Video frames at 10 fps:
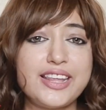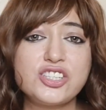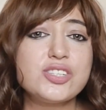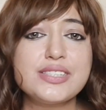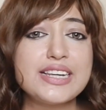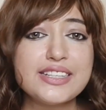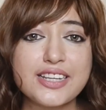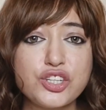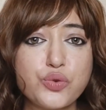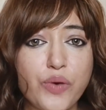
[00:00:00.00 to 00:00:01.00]
just
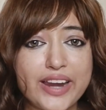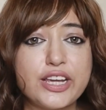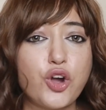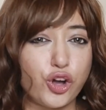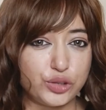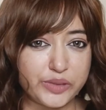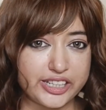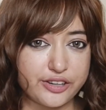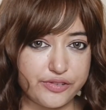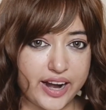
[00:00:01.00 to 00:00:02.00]
isn't very
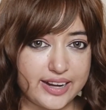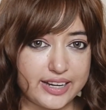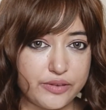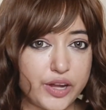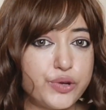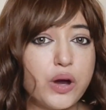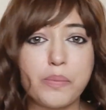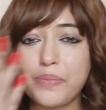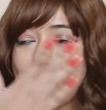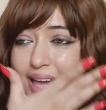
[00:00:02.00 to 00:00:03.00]
cosmetic friendly. When you
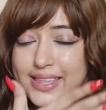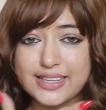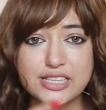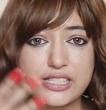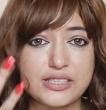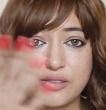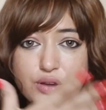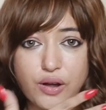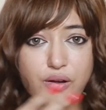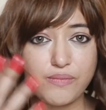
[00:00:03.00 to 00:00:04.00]
apply this
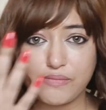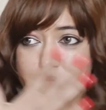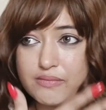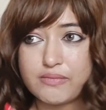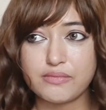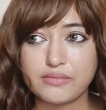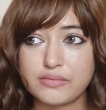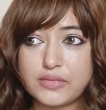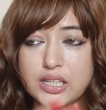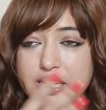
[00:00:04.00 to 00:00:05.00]

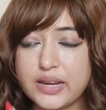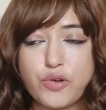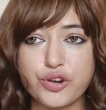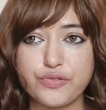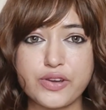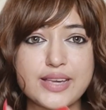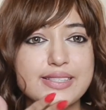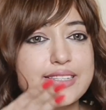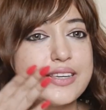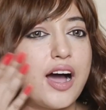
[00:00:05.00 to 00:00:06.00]
cream on your face,
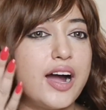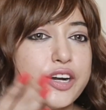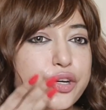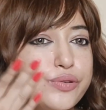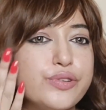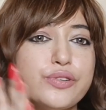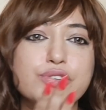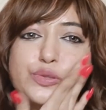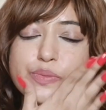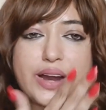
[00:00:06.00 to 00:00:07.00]
it's hard
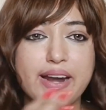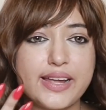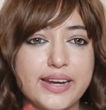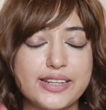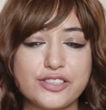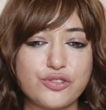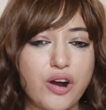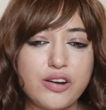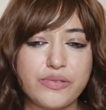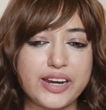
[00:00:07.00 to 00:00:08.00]
to spread it. It's
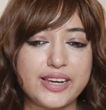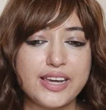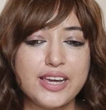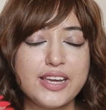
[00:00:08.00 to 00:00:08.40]
not very